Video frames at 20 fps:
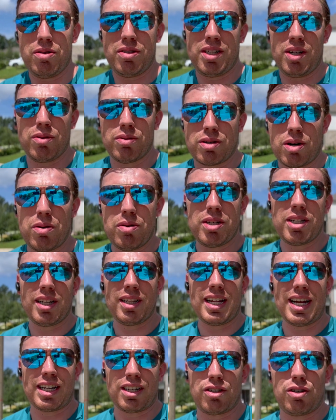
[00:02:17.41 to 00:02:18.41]
they'll go till
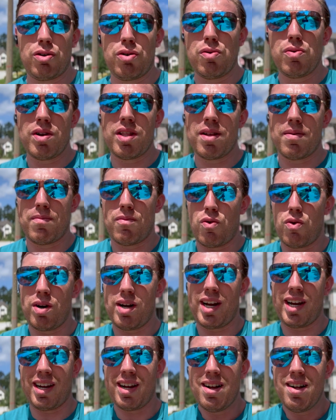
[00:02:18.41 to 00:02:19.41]
like 2 in the
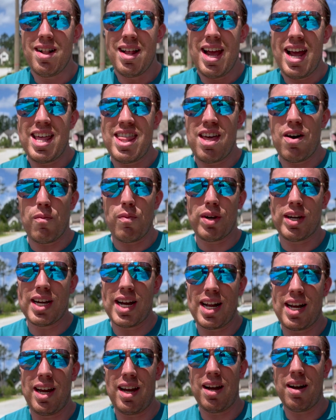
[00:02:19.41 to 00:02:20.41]
morning, and then we
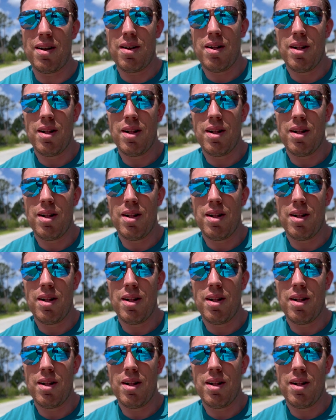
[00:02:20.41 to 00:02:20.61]
gotta,